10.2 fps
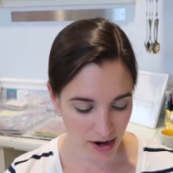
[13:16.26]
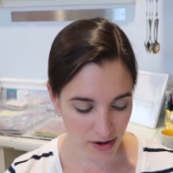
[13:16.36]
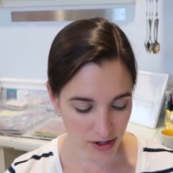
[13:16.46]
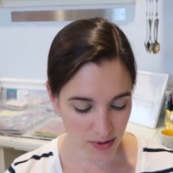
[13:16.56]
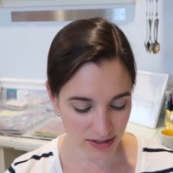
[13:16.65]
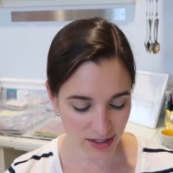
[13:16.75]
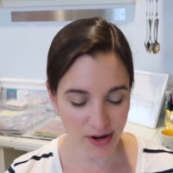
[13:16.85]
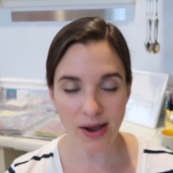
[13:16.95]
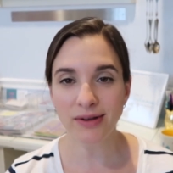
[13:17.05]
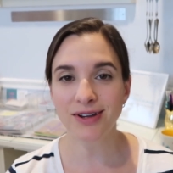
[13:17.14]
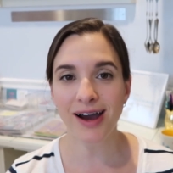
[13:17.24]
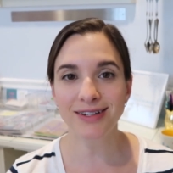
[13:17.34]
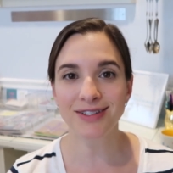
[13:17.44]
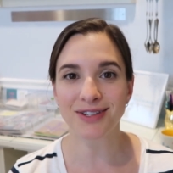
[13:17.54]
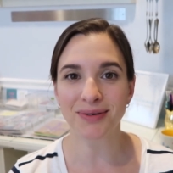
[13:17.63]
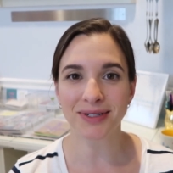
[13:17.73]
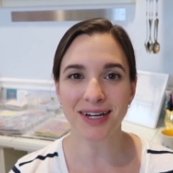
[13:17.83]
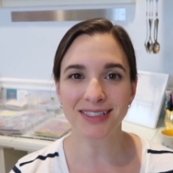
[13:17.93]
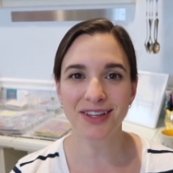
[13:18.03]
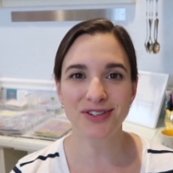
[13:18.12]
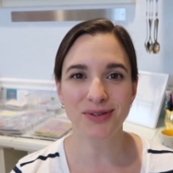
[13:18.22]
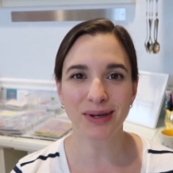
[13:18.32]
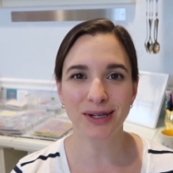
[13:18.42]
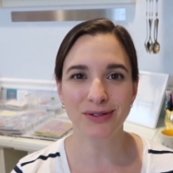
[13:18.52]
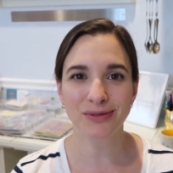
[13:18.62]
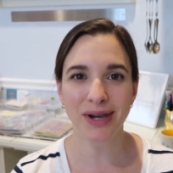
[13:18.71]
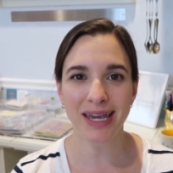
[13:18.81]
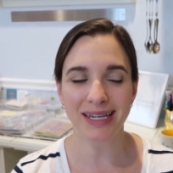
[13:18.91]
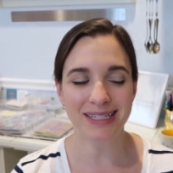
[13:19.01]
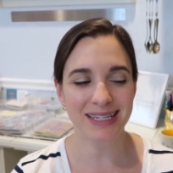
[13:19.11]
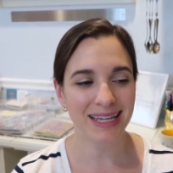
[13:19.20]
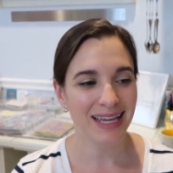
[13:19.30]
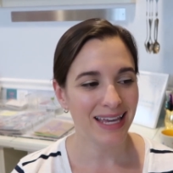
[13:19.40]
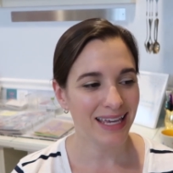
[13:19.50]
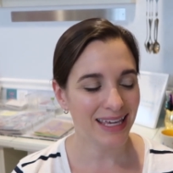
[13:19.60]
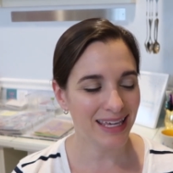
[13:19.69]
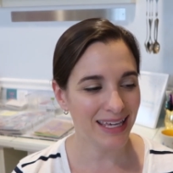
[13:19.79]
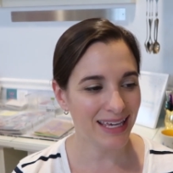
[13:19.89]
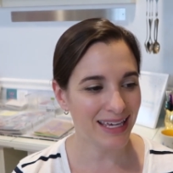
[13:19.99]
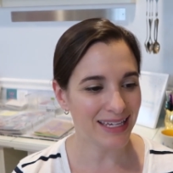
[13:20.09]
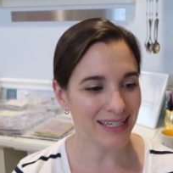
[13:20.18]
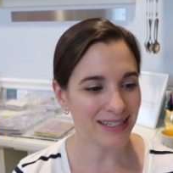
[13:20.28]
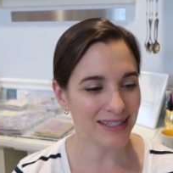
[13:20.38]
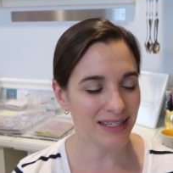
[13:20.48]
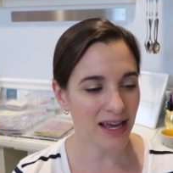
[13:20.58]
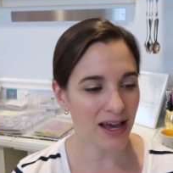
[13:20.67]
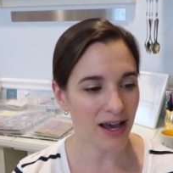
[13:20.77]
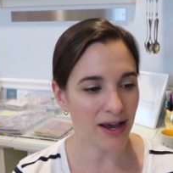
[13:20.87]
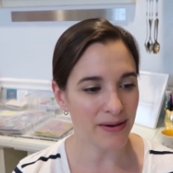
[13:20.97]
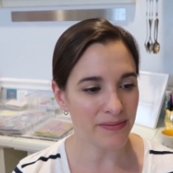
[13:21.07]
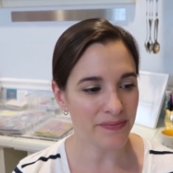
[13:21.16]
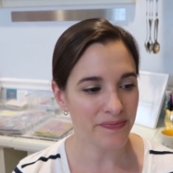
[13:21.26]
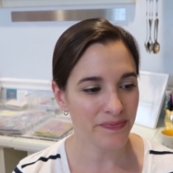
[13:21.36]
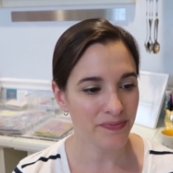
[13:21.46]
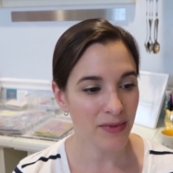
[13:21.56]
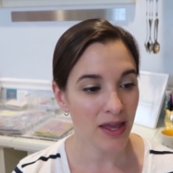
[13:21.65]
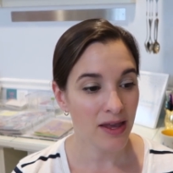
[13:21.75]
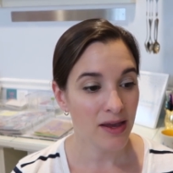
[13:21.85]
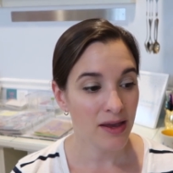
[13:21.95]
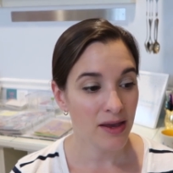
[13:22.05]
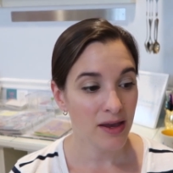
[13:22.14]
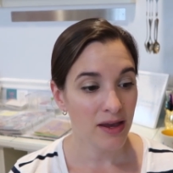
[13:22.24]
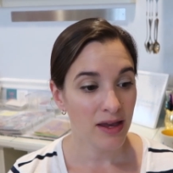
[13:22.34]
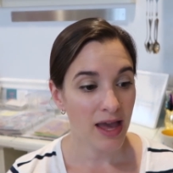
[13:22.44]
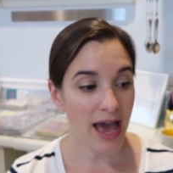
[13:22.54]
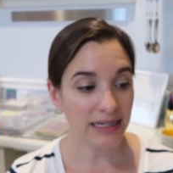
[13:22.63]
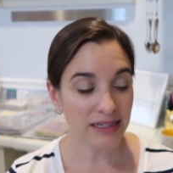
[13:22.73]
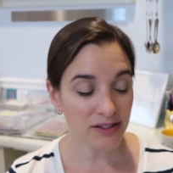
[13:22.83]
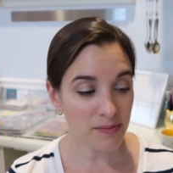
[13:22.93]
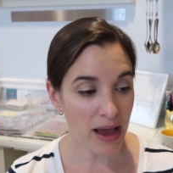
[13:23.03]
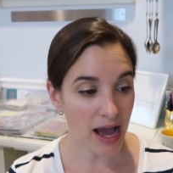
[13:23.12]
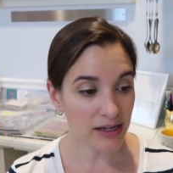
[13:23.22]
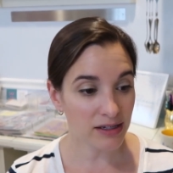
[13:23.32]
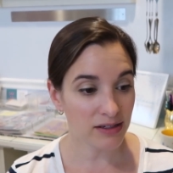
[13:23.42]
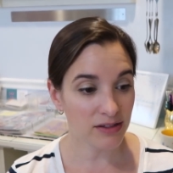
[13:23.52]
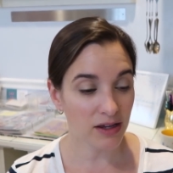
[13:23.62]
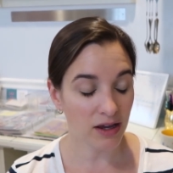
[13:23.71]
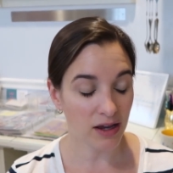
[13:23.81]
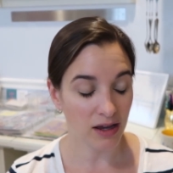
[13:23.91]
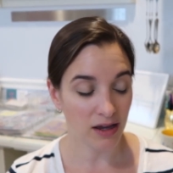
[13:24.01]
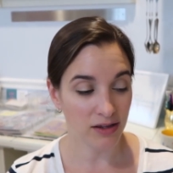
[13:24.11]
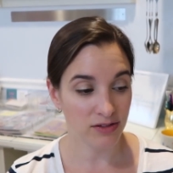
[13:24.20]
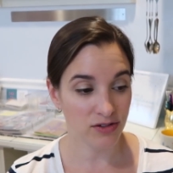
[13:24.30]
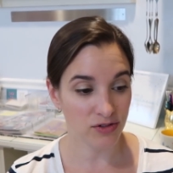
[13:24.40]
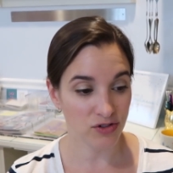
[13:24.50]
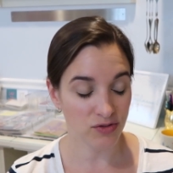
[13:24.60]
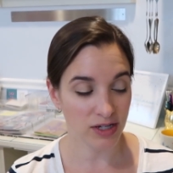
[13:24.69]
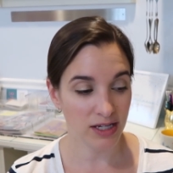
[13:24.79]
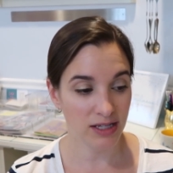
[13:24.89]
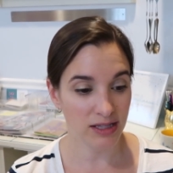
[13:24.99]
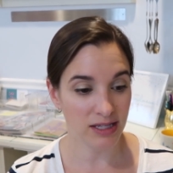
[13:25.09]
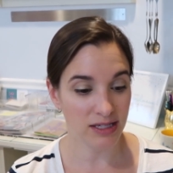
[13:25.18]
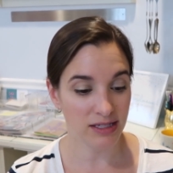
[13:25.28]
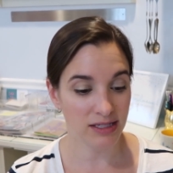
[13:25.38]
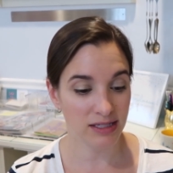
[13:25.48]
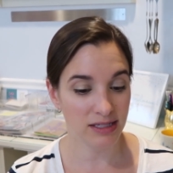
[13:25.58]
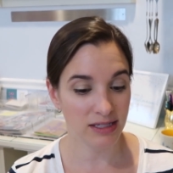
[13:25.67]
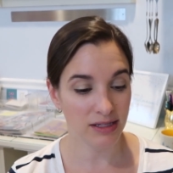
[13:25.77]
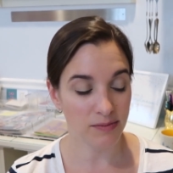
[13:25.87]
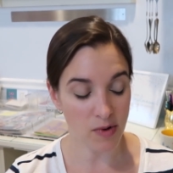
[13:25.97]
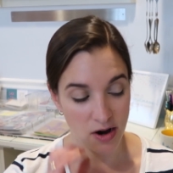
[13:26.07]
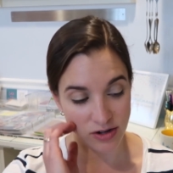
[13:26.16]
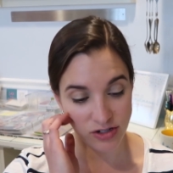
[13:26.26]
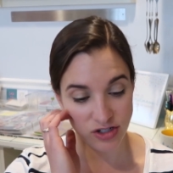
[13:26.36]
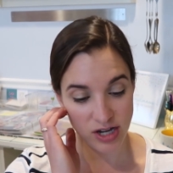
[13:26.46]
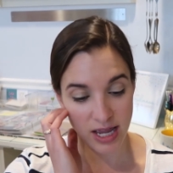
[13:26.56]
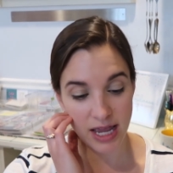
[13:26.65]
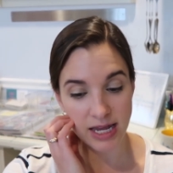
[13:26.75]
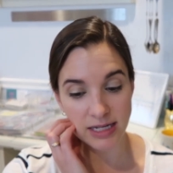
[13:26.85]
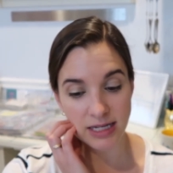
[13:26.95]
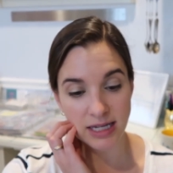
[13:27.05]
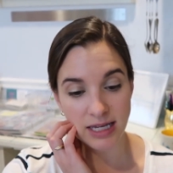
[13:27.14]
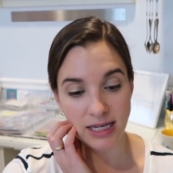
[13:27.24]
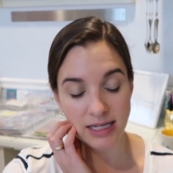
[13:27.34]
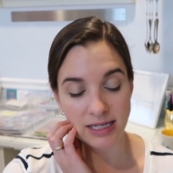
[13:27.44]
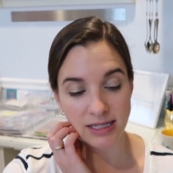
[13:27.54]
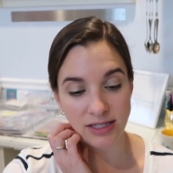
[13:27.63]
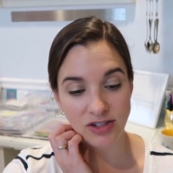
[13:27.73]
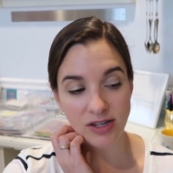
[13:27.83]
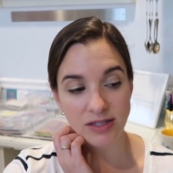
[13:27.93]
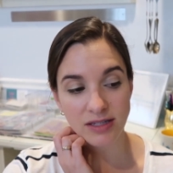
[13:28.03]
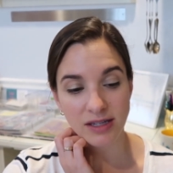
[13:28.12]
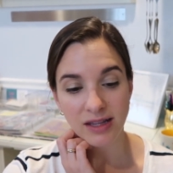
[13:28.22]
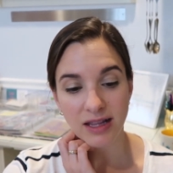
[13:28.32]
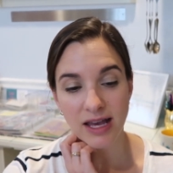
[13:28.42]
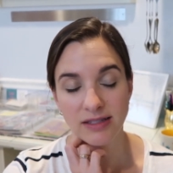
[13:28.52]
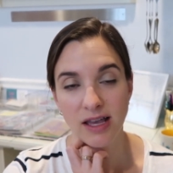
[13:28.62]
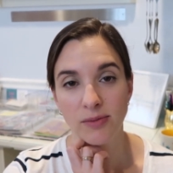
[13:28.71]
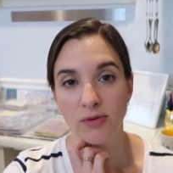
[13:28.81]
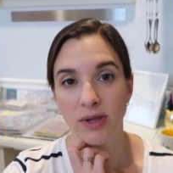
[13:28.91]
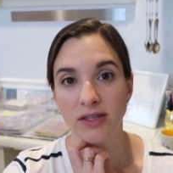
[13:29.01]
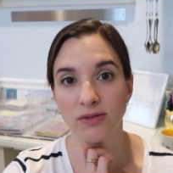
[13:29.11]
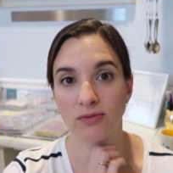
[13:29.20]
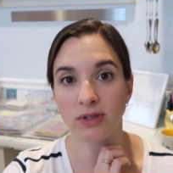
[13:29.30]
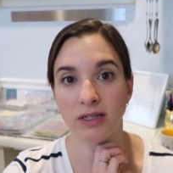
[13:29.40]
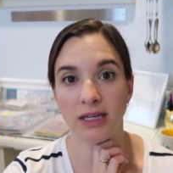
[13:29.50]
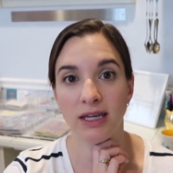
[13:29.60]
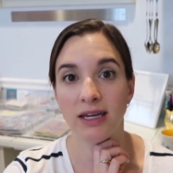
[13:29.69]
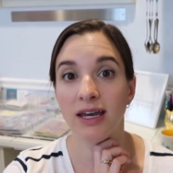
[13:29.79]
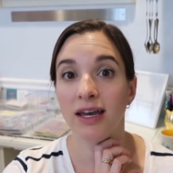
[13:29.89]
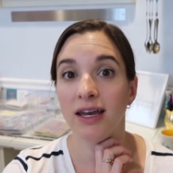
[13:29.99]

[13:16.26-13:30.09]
Erica wants to know how Donna's doing. Donna's doing great. He is, um, had another back uh, surgery this March, and he is just in the last couple weeks really